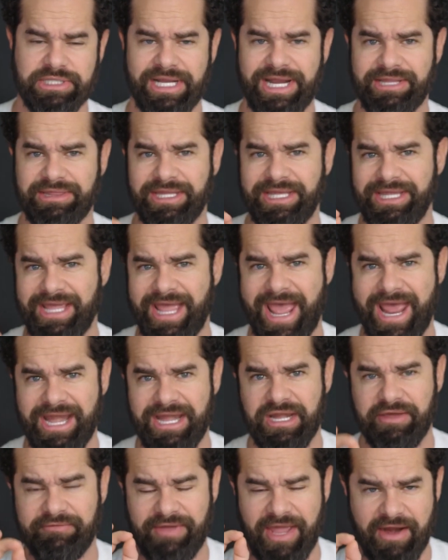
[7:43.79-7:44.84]
And at the
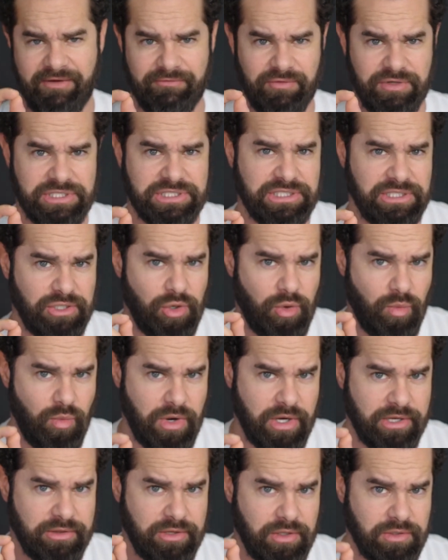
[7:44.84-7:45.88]
end of every single
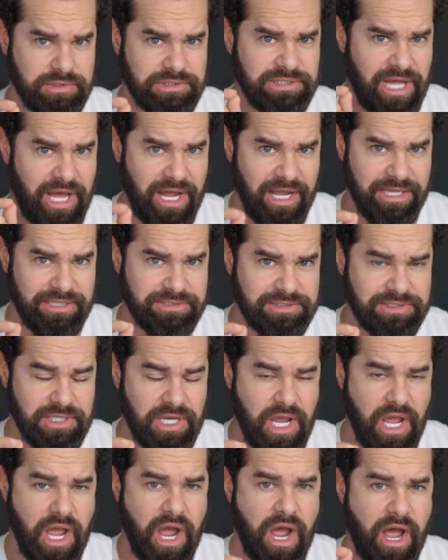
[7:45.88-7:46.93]
one of those lines,
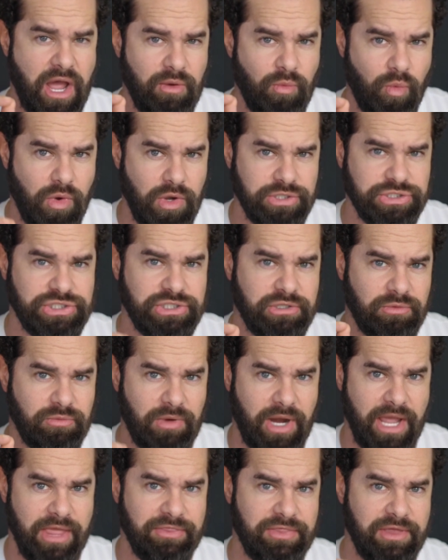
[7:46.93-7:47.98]
I want you to
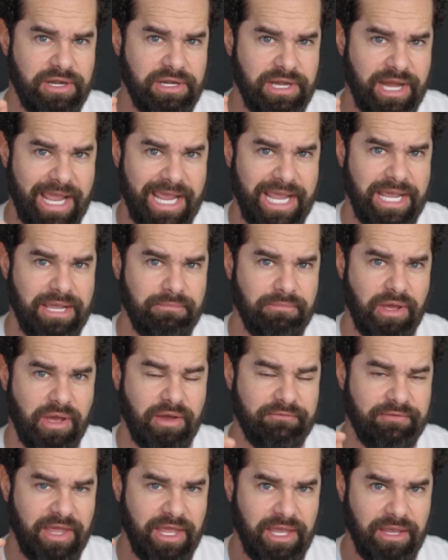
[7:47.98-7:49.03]
write the name
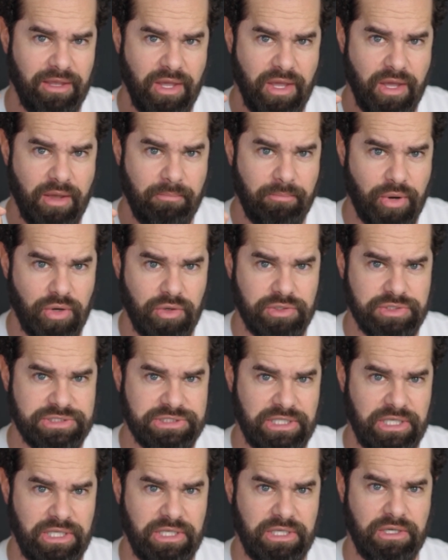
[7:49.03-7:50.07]
of a
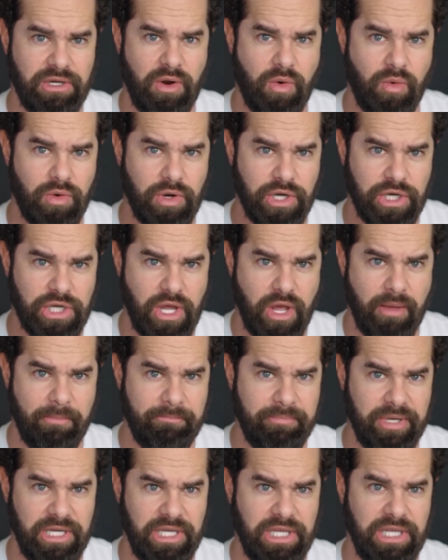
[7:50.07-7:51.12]
person or a
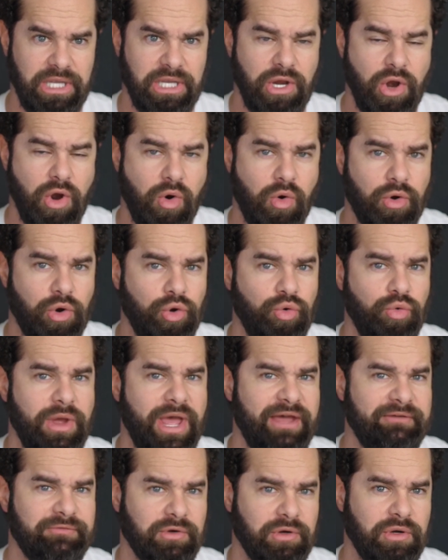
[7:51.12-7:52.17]
company or
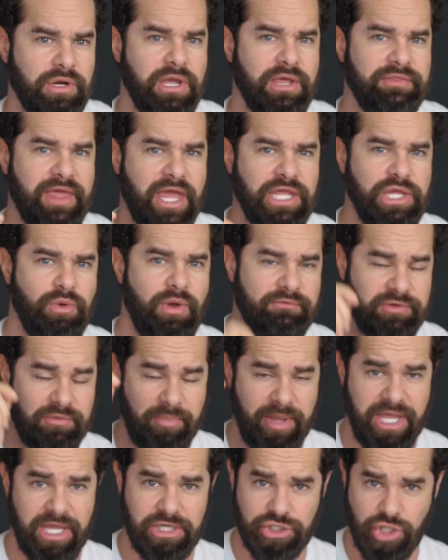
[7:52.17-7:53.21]
whoever that you have to
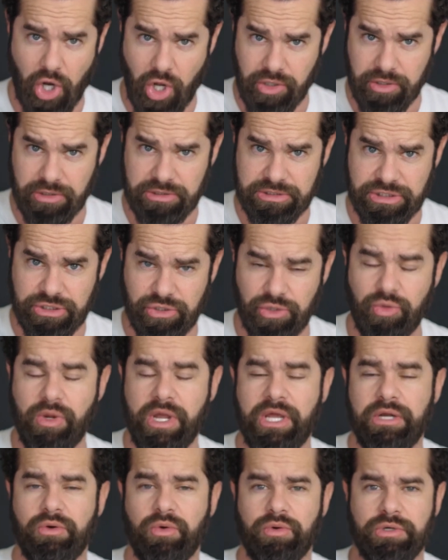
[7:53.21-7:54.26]
pay a dollar to
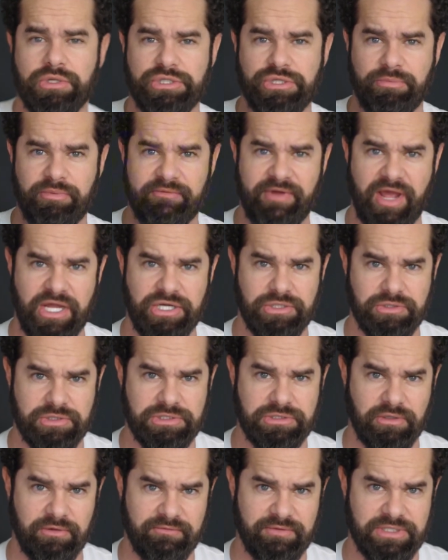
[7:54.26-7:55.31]
in order to provide your
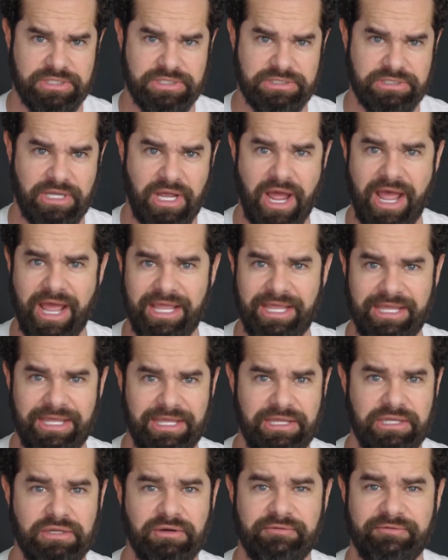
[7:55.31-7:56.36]
service,
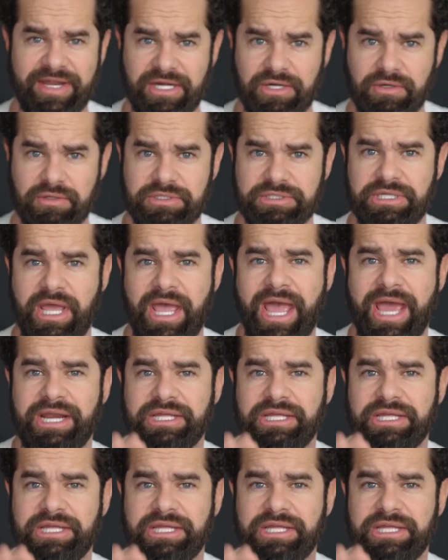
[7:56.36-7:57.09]
i.e., your vendors.